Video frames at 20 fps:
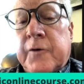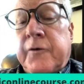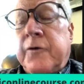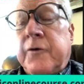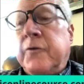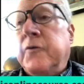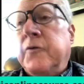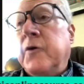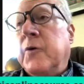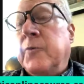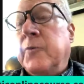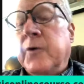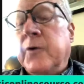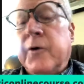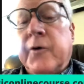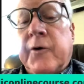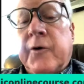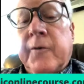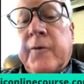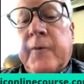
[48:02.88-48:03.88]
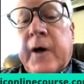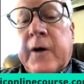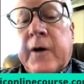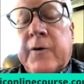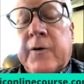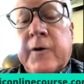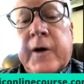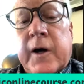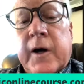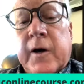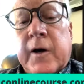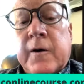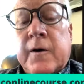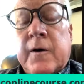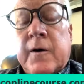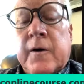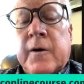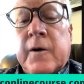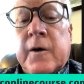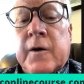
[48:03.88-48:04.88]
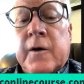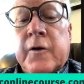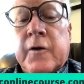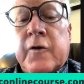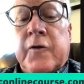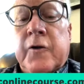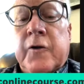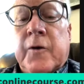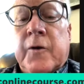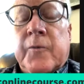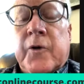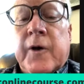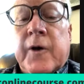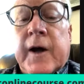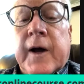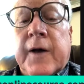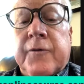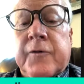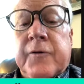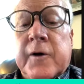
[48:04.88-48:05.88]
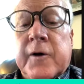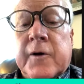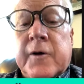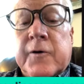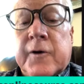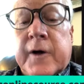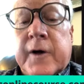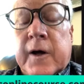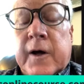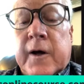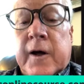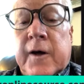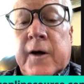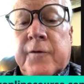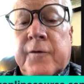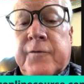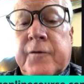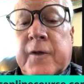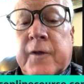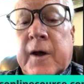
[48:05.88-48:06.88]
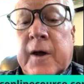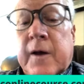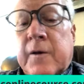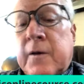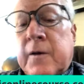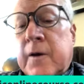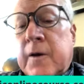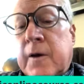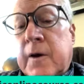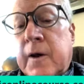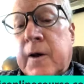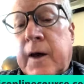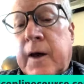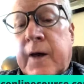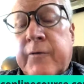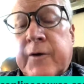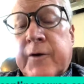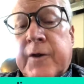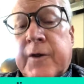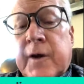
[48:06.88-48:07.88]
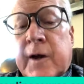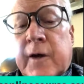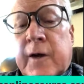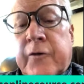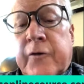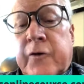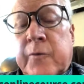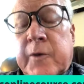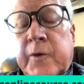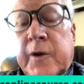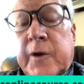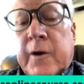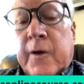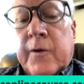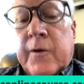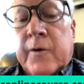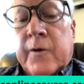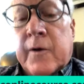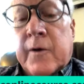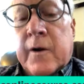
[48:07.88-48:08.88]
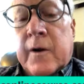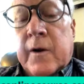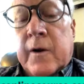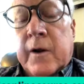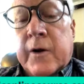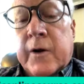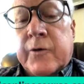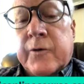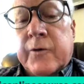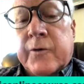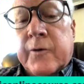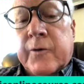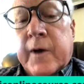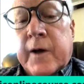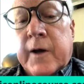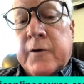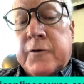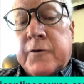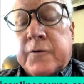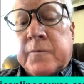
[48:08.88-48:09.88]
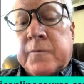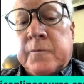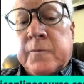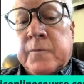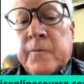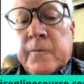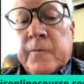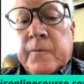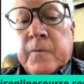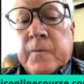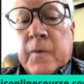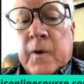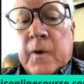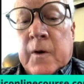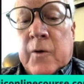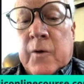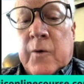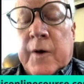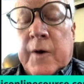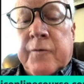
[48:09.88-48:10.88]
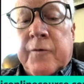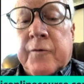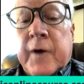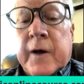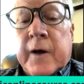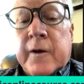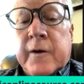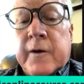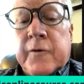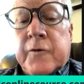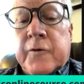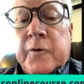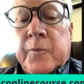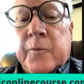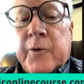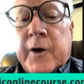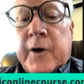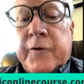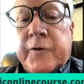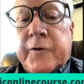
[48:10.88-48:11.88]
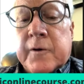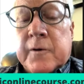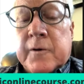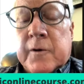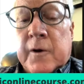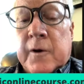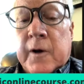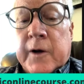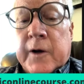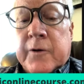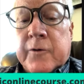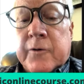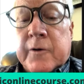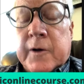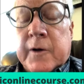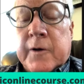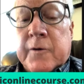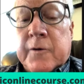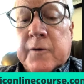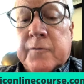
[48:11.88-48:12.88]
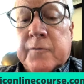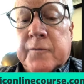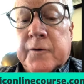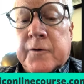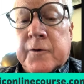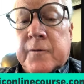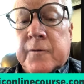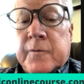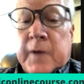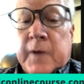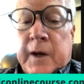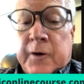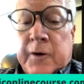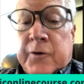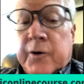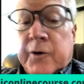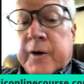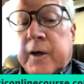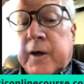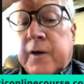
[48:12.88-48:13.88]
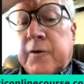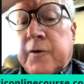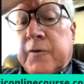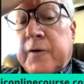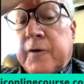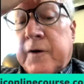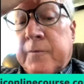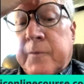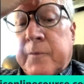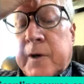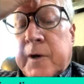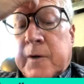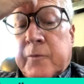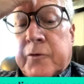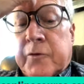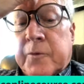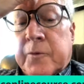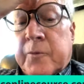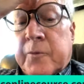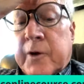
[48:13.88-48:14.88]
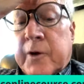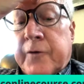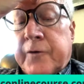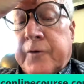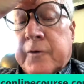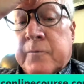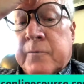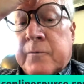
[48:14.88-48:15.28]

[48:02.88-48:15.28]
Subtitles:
there's no more gourmet cooking. There's no more ethnic cooking if everything has to be done on an electric range. Quite frankly, it's depressing, electrically cooked food. And cooking itself becomes depressing